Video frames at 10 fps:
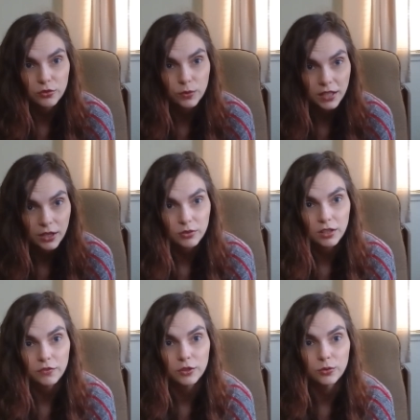into account
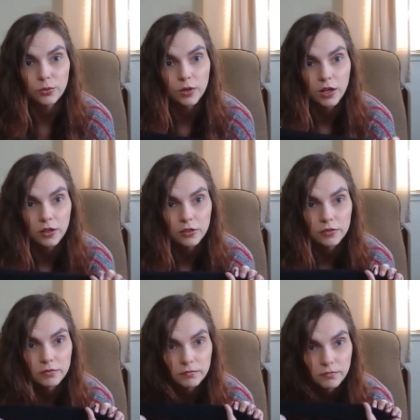if you
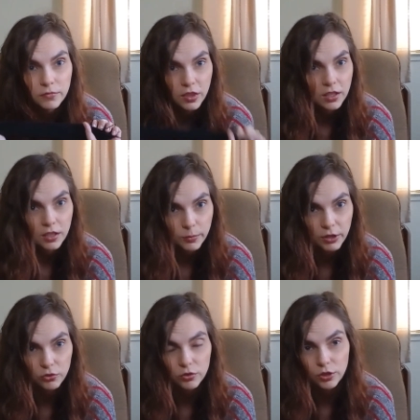are thinking
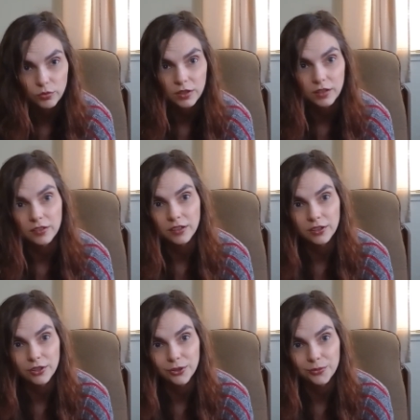about using these on a
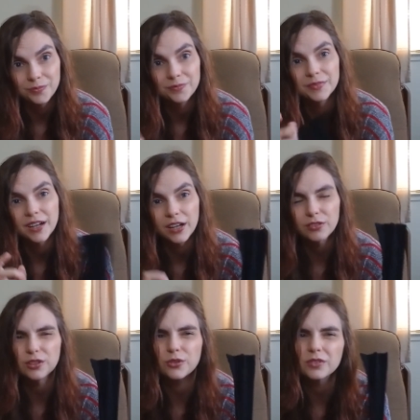cajon.
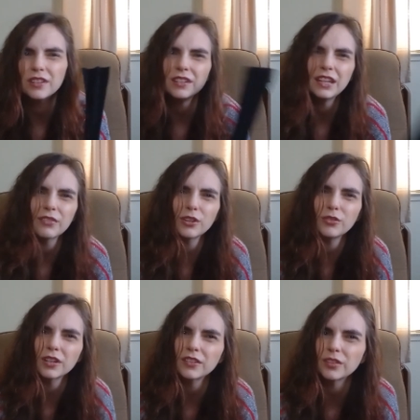Also, never
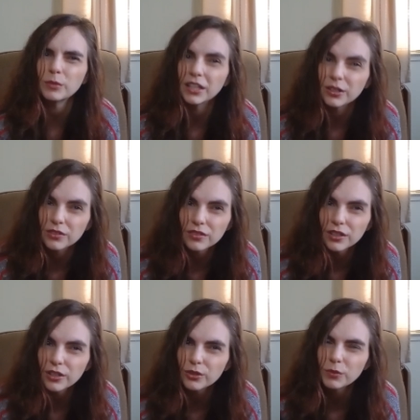use it on someone else's
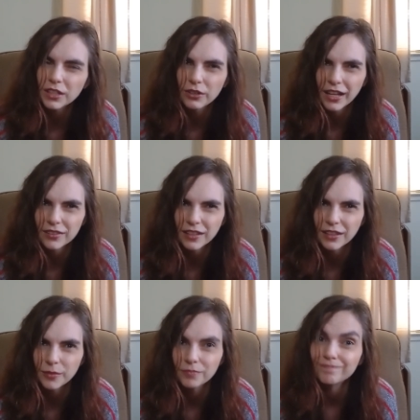cajon without asking
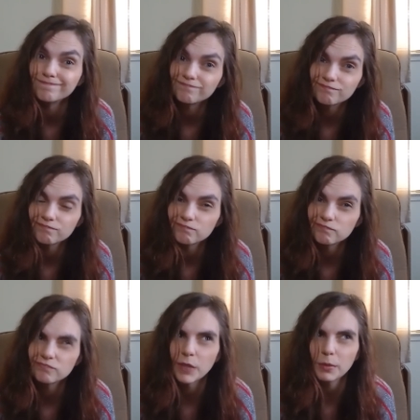them.
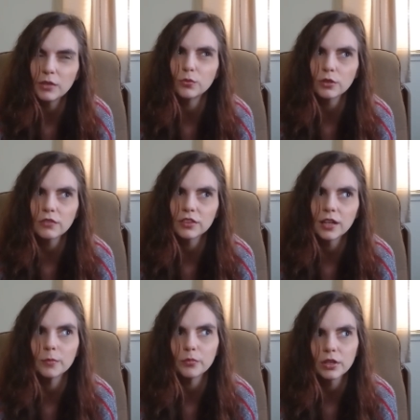I mean, rule of
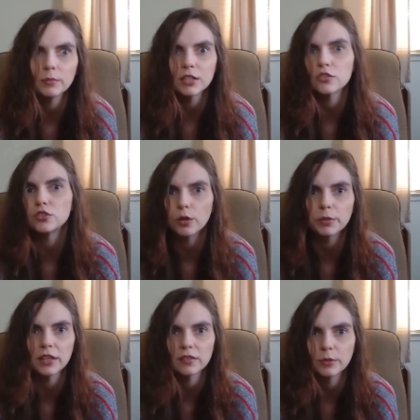thumb, pretty much
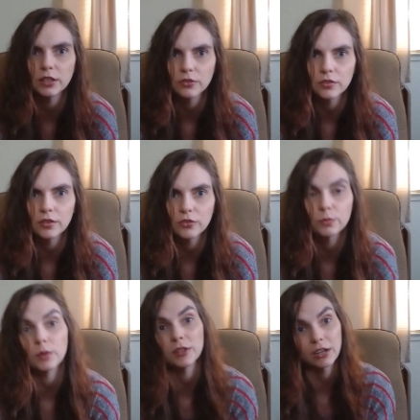don't play someone else's
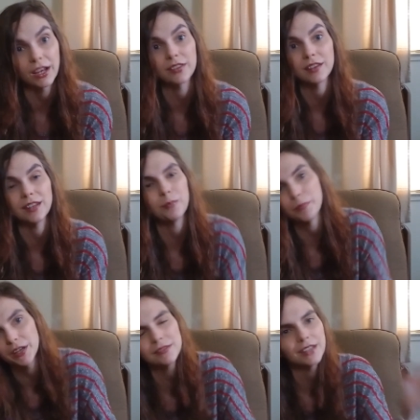instrument without asking them,
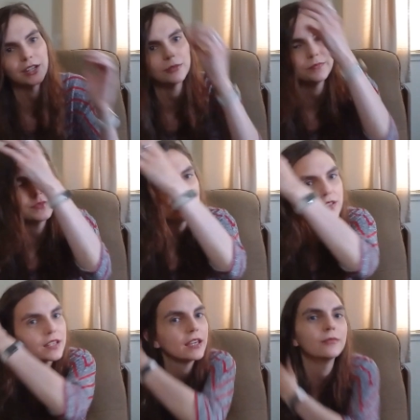but, you know,
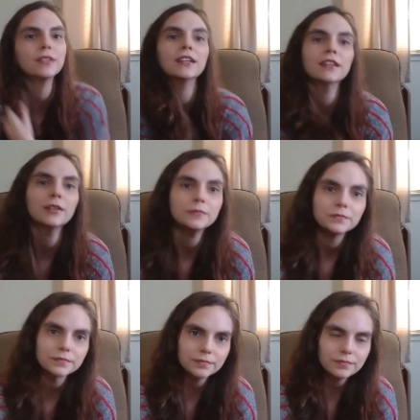just saying.
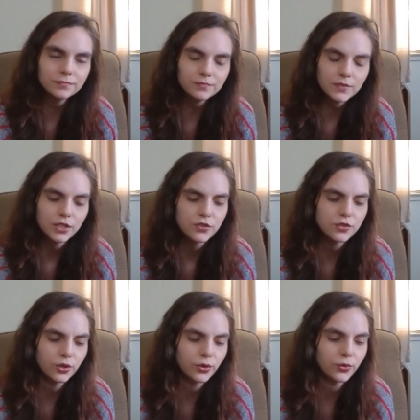
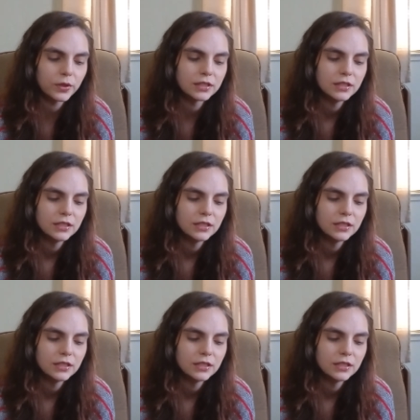So,